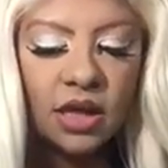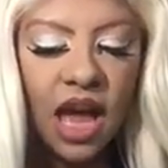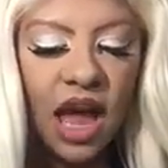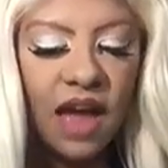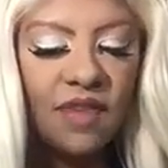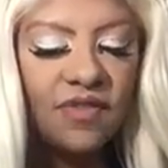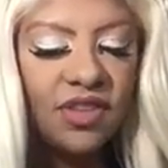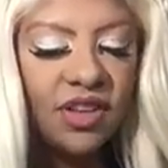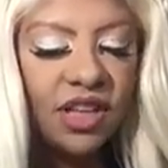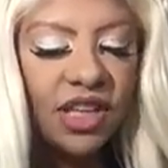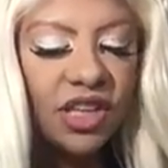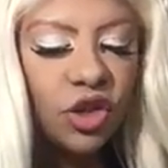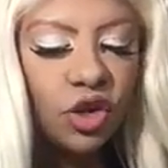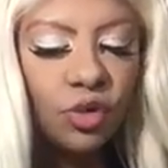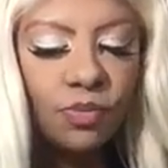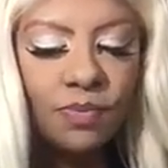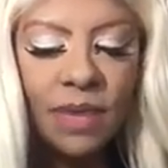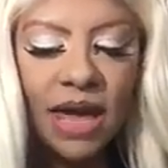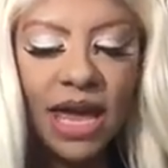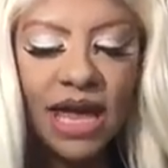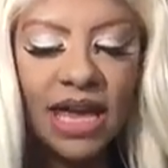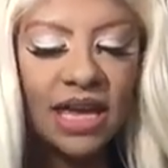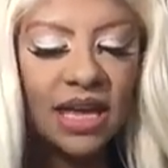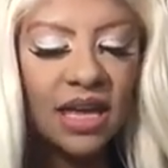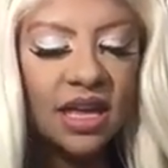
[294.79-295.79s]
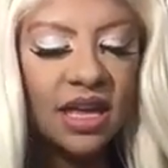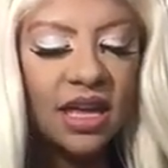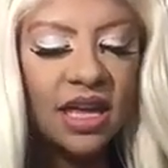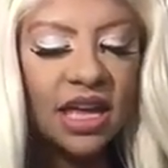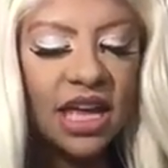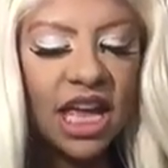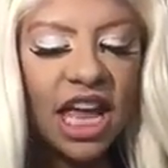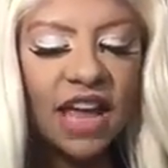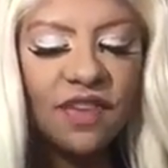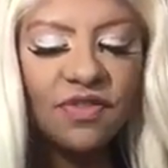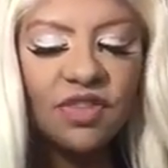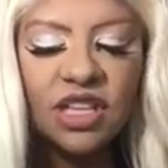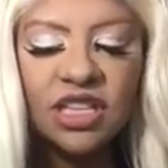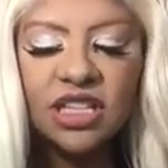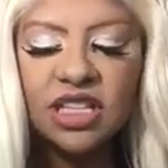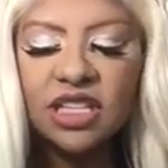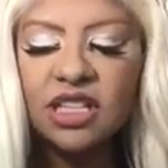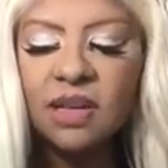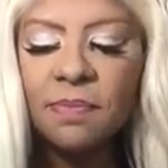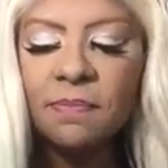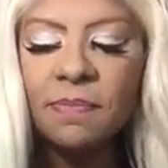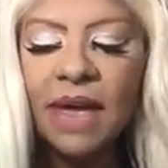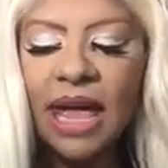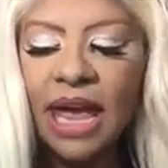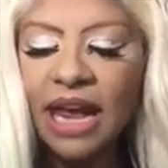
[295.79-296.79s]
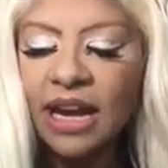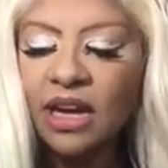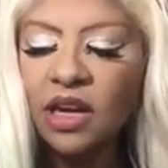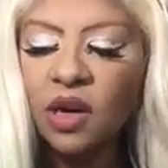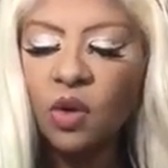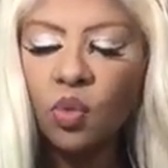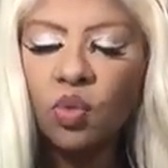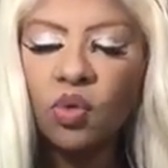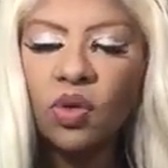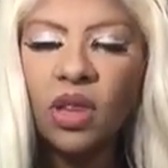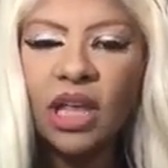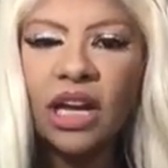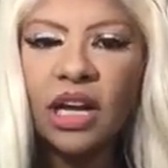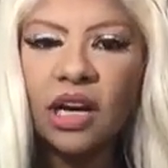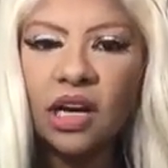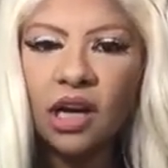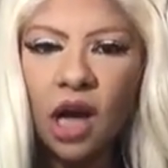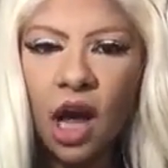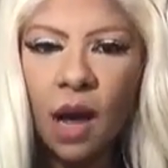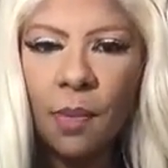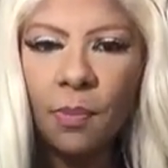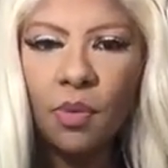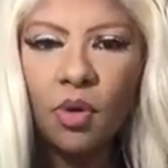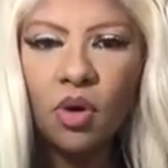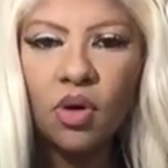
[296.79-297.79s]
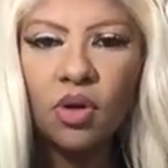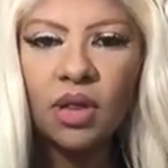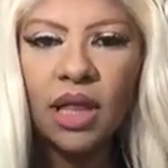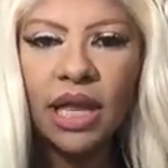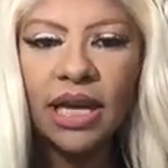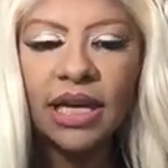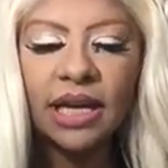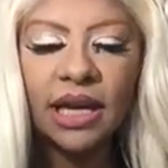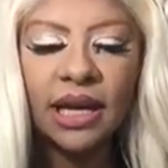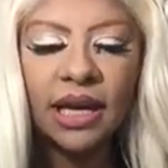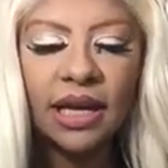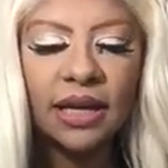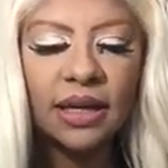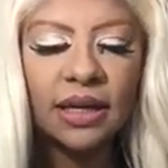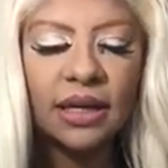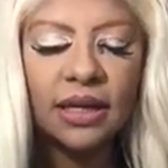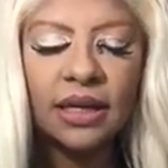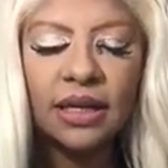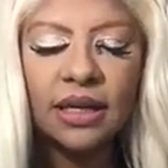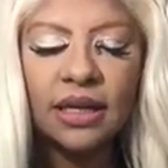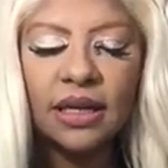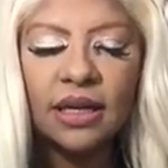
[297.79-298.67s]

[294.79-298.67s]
I feel like there may, if this is a man and a, like a couple, like a,